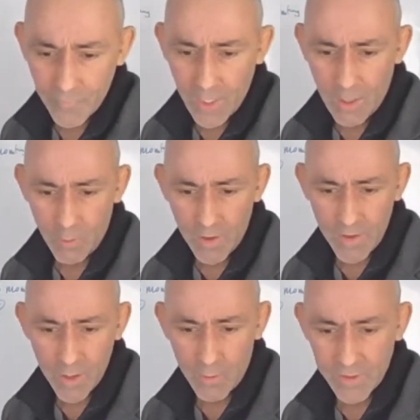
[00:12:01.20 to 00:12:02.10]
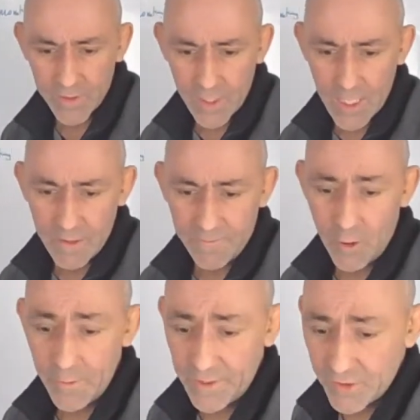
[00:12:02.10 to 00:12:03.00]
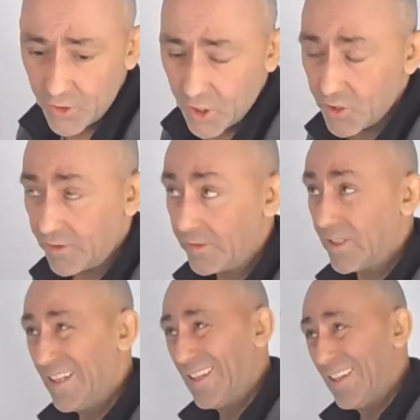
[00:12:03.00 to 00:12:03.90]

what are the other ones? Following instructions.